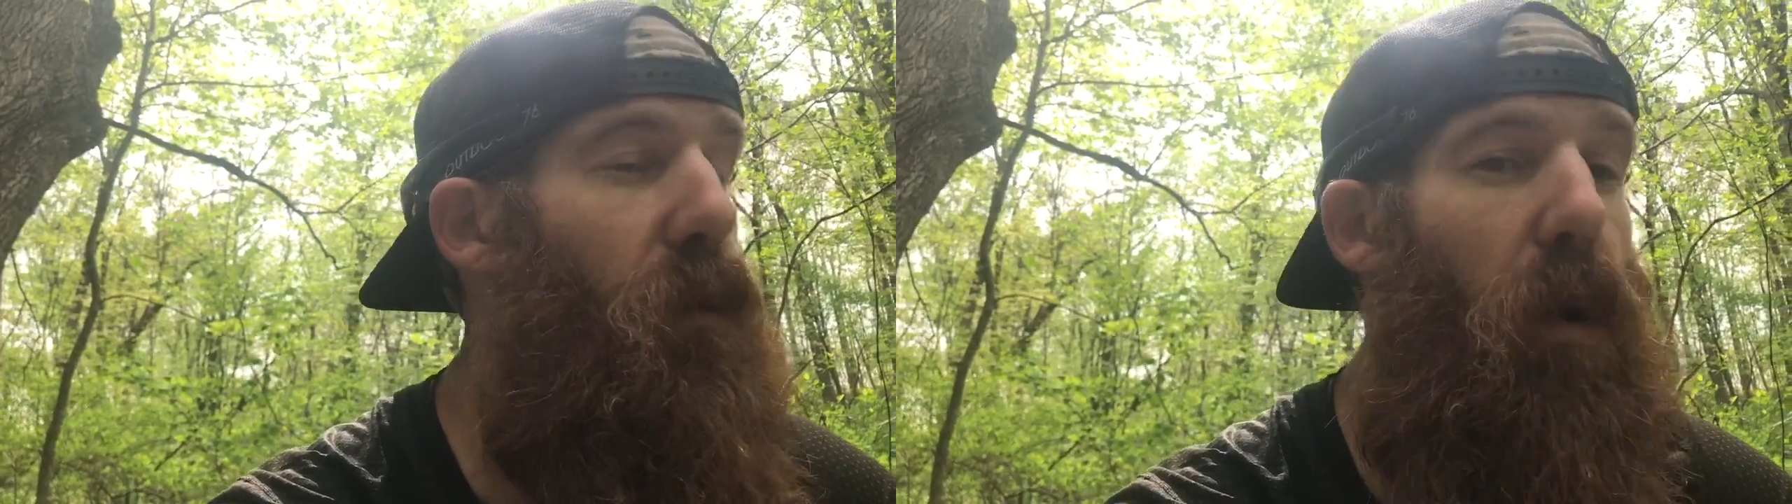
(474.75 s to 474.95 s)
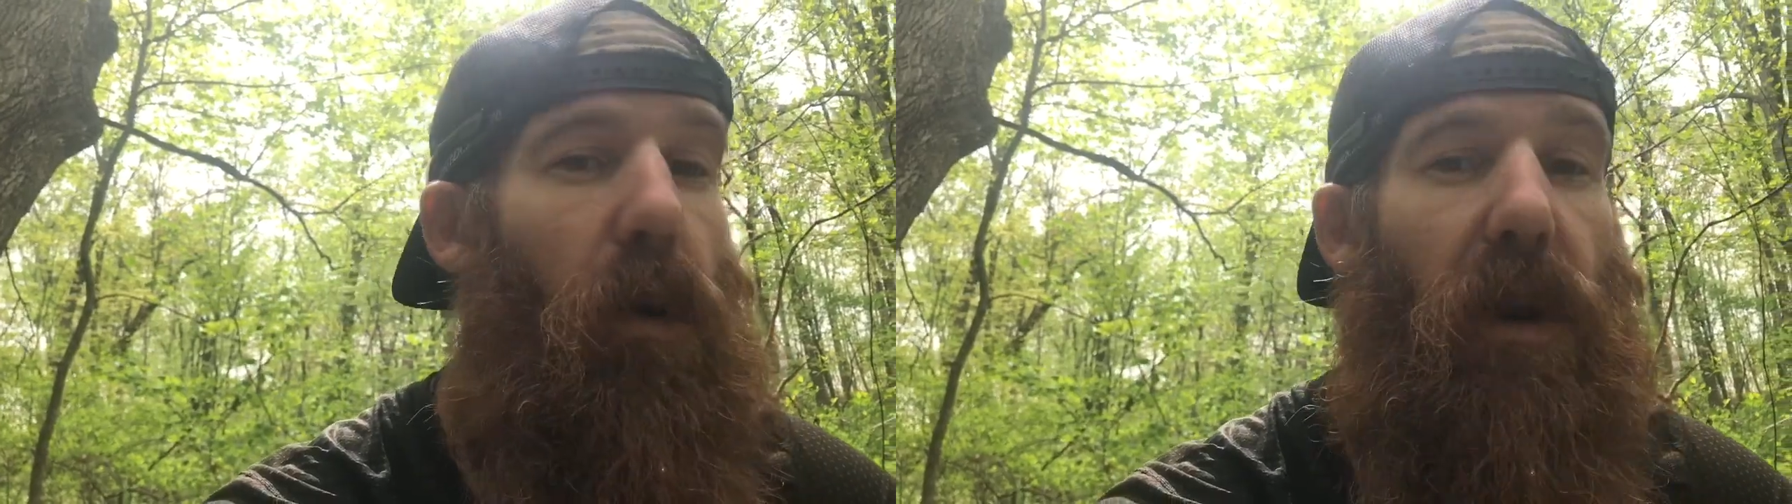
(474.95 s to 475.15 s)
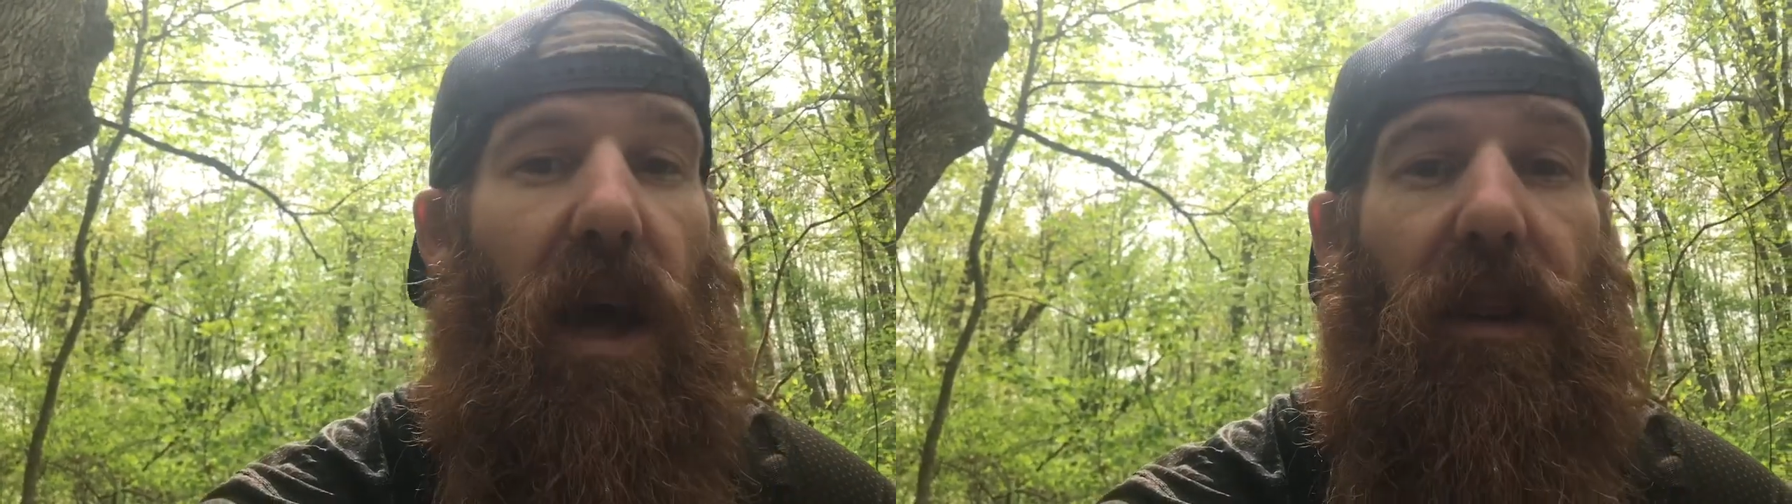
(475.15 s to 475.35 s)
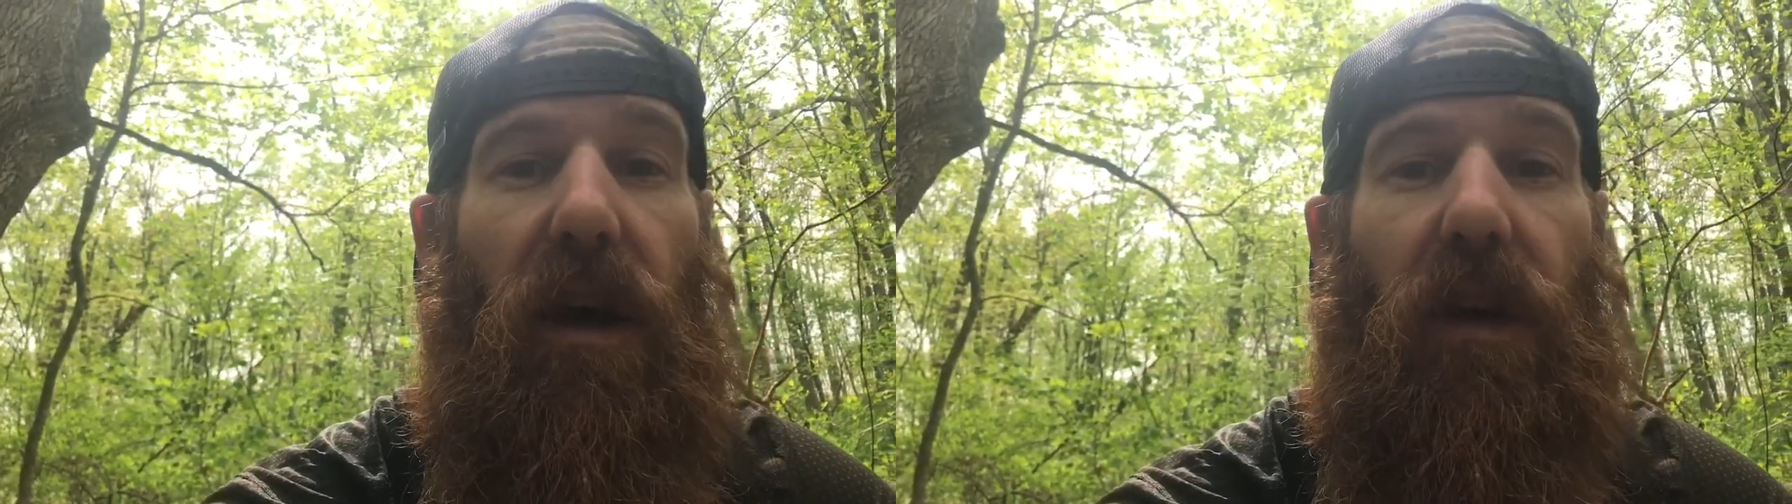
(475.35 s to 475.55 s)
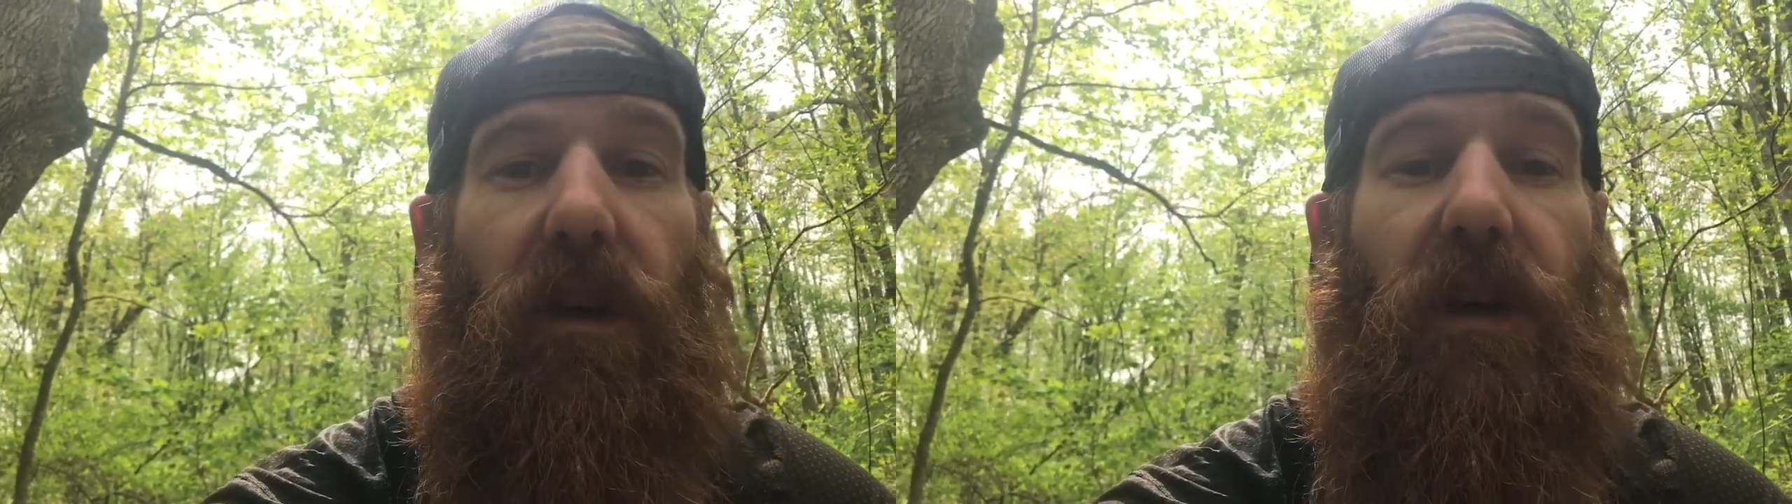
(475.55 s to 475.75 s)
rolling on
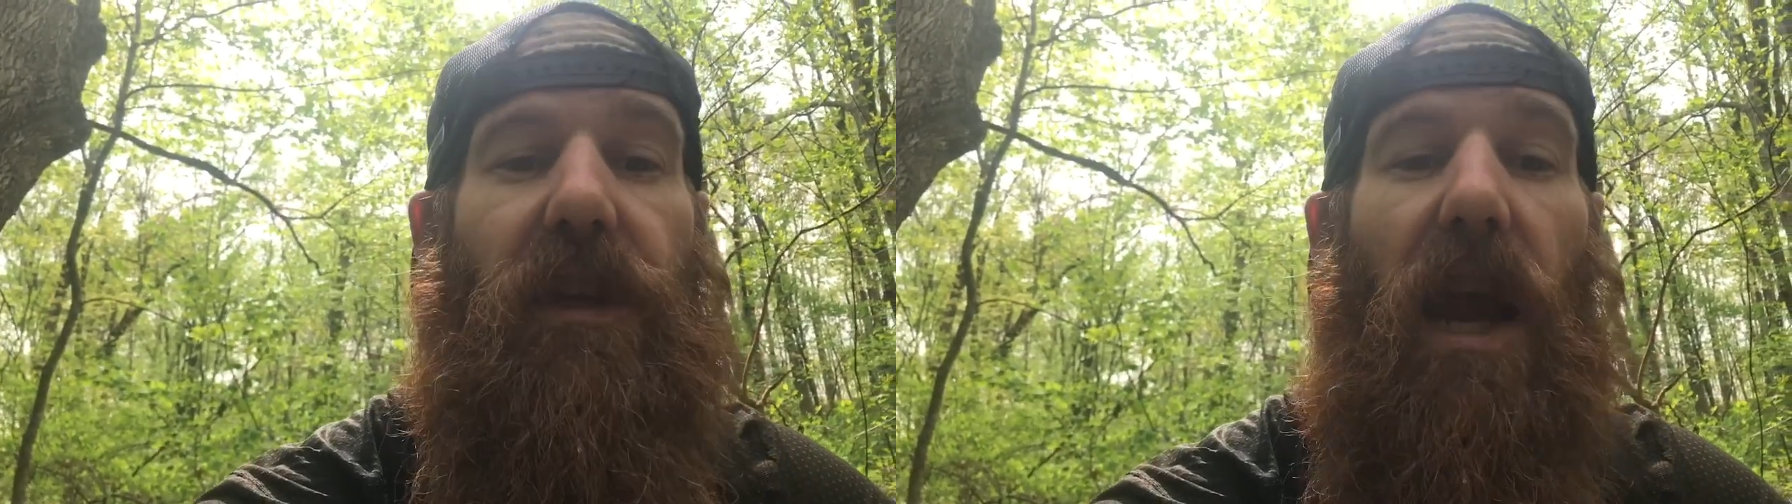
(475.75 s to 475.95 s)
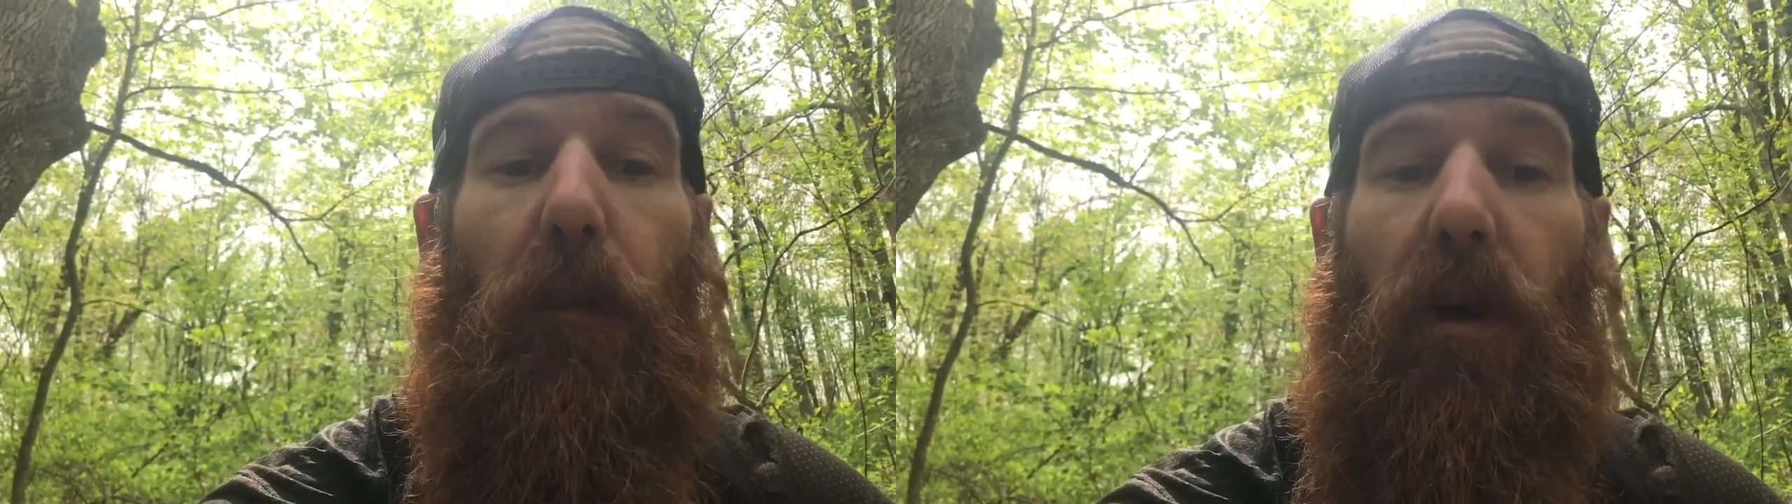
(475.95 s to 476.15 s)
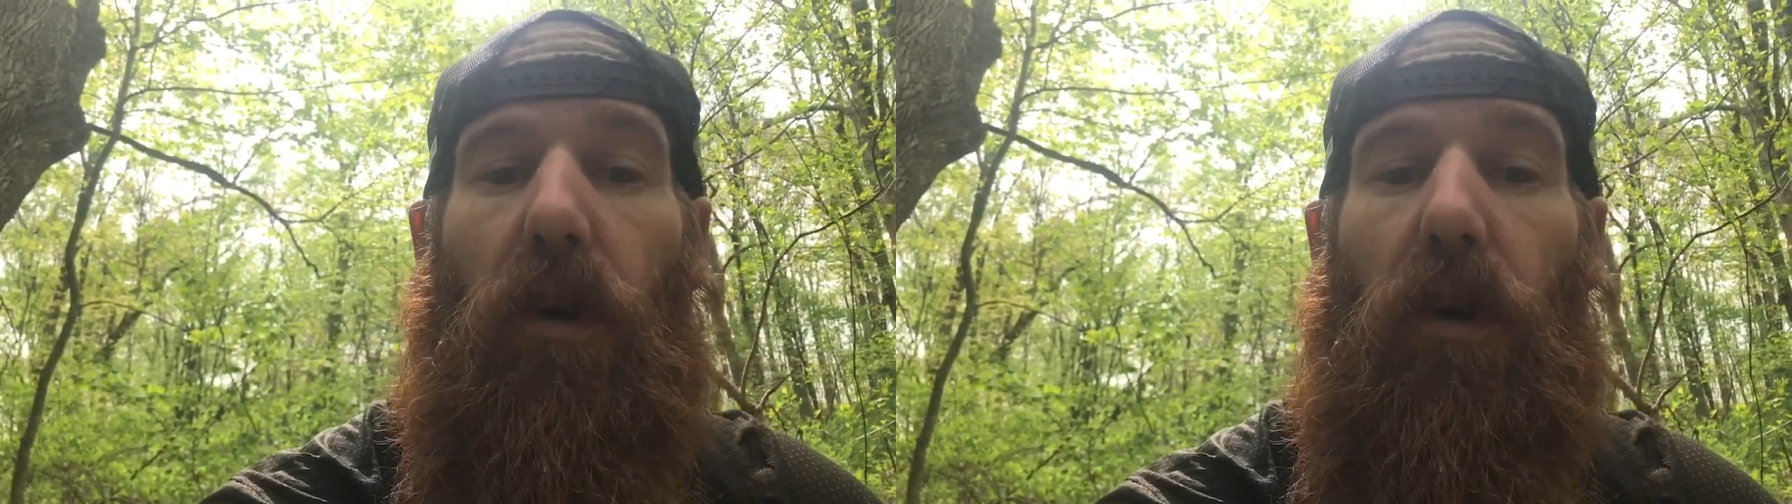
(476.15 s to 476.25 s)
the good camera